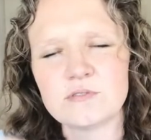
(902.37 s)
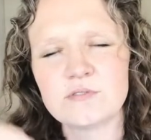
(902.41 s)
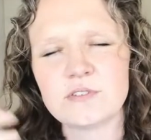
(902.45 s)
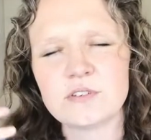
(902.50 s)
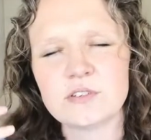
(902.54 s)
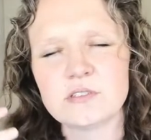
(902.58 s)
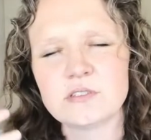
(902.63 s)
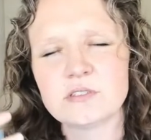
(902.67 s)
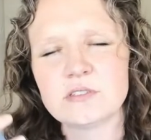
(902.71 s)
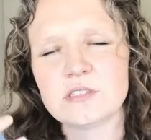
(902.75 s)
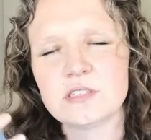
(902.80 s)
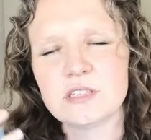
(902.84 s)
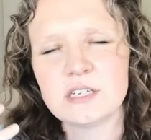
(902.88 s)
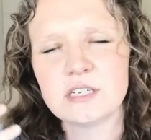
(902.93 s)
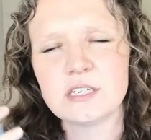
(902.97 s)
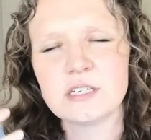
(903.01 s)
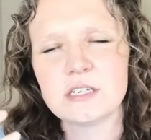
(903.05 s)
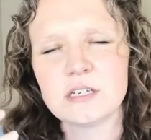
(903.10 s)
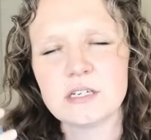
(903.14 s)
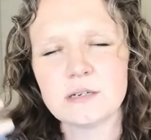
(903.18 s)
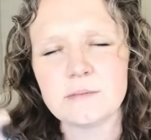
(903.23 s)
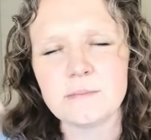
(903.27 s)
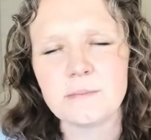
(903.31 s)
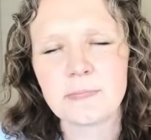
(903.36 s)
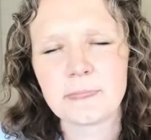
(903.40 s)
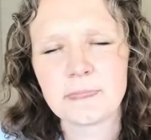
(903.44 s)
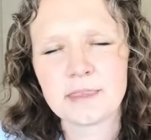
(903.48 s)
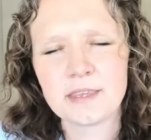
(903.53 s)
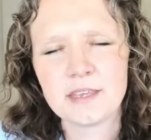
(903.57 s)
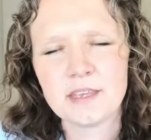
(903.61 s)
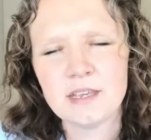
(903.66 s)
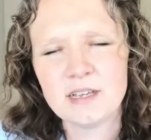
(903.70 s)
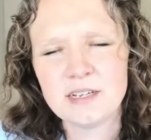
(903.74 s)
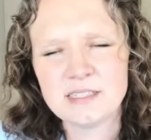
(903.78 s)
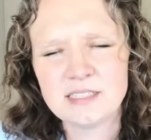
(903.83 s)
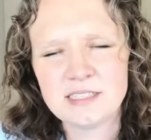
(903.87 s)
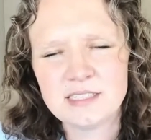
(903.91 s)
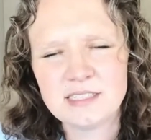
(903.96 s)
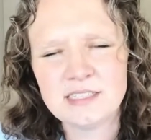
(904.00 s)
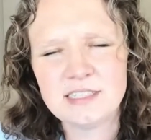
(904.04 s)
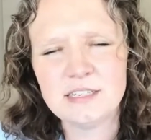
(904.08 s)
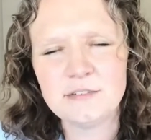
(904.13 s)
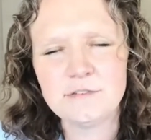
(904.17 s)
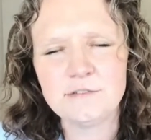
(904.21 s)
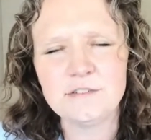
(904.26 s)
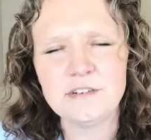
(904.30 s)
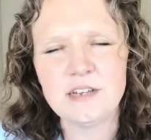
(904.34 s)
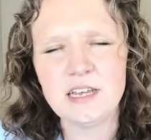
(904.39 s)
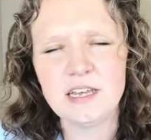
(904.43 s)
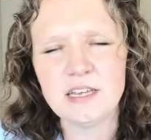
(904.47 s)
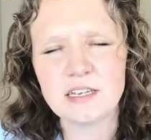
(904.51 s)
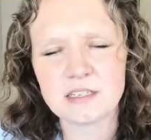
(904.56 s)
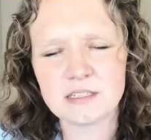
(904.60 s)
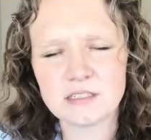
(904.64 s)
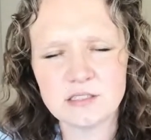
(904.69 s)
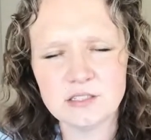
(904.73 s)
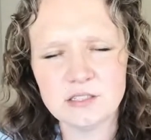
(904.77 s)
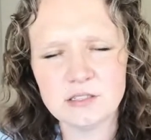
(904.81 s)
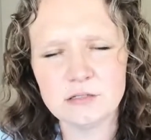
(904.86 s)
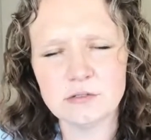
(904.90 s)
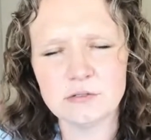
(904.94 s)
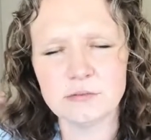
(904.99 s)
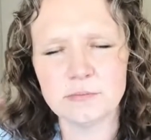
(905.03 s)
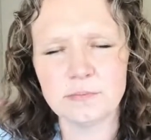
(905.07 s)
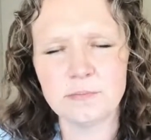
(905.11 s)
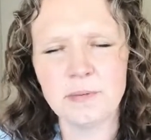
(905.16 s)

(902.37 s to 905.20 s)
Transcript: feels like a stiff neck, too.